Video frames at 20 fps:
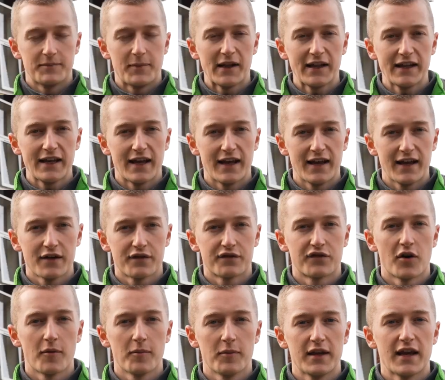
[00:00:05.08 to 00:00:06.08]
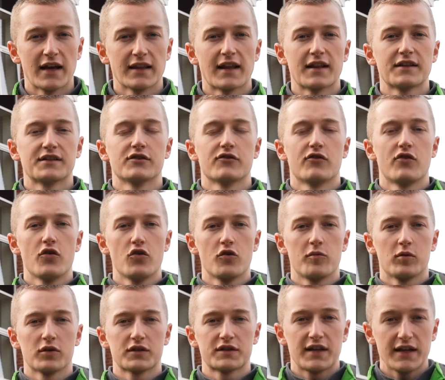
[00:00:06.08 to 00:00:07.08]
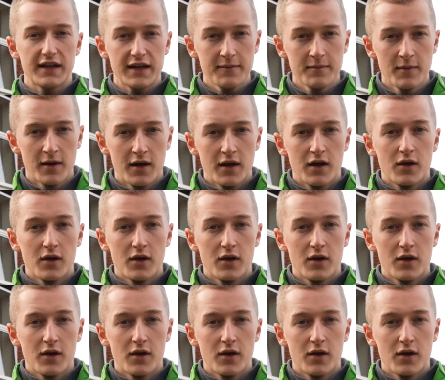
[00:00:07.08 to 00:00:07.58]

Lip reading: Billy here from the Atlantic Renewables team.